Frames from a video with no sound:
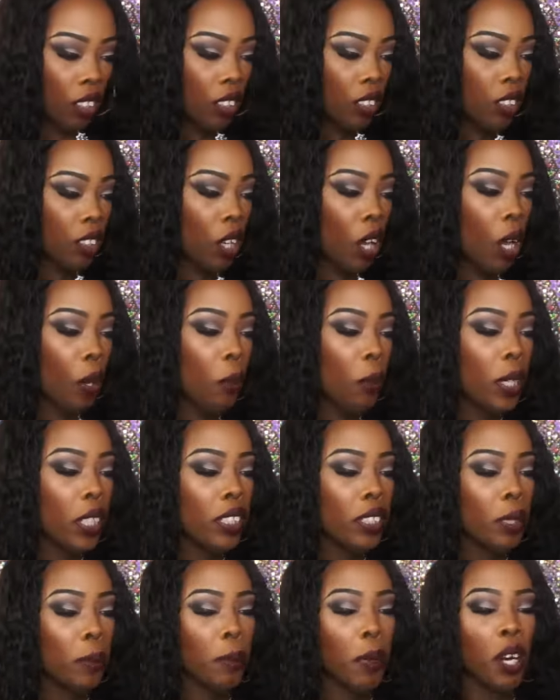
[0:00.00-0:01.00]
So I
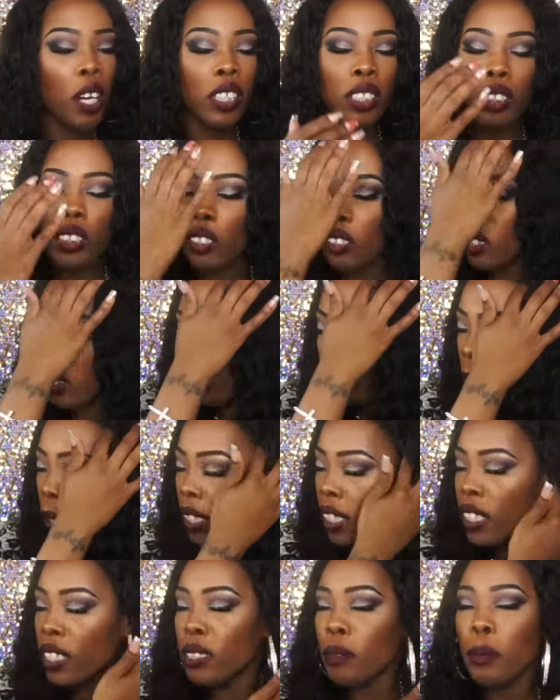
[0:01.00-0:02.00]
went to Marshall's and my
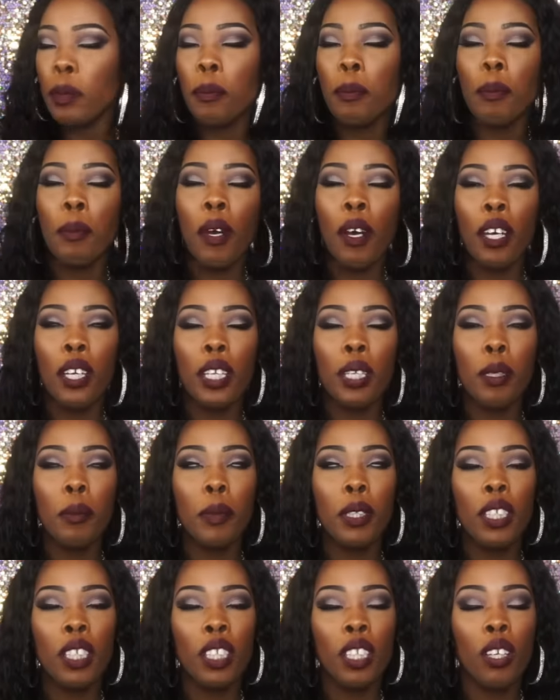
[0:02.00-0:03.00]
husband bought him
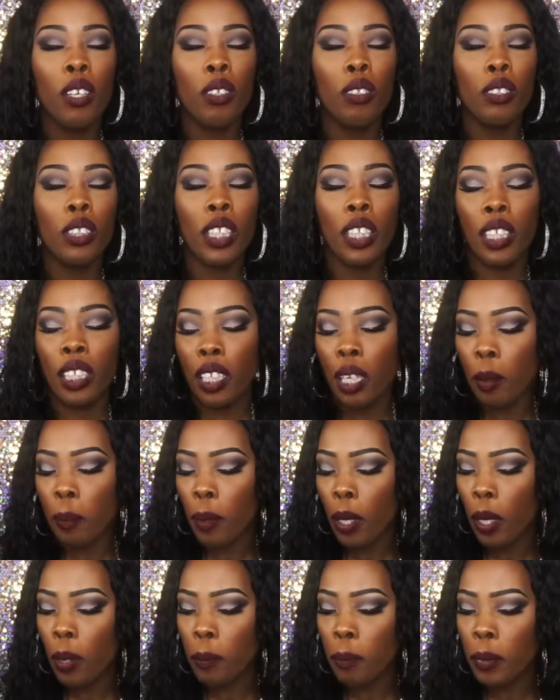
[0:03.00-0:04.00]
a cologne and I
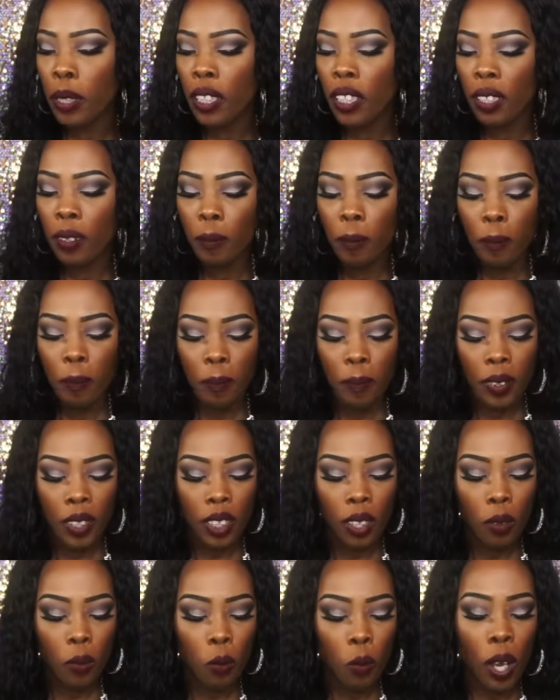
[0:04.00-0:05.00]
bought me
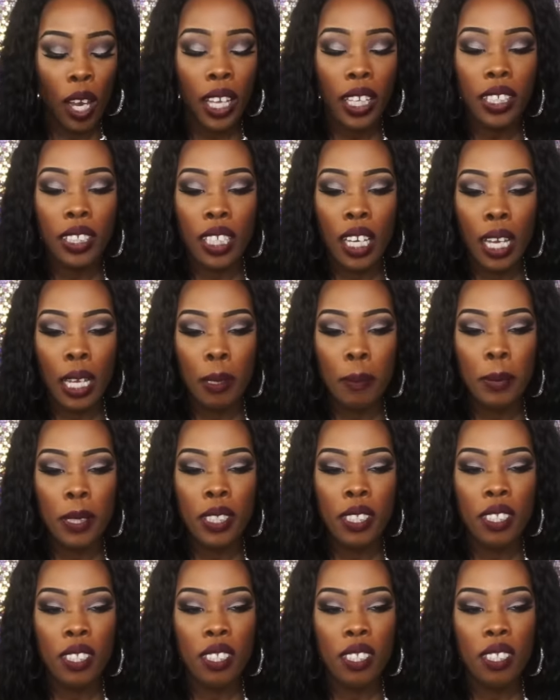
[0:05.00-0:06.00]
white
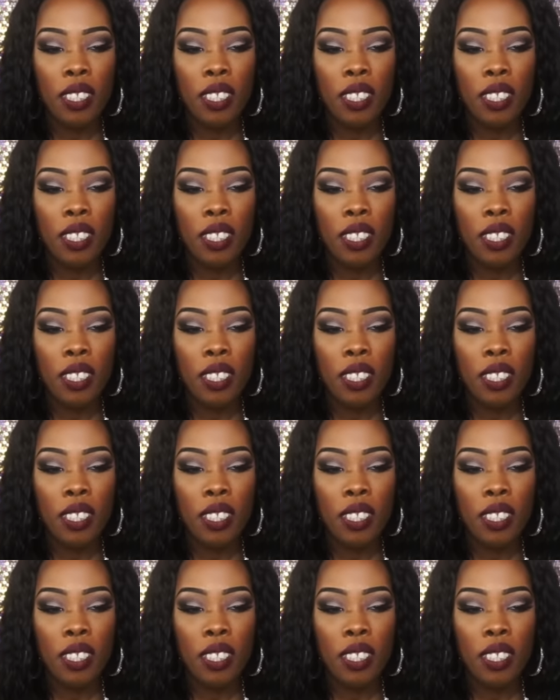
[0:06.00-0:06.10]
diamonds.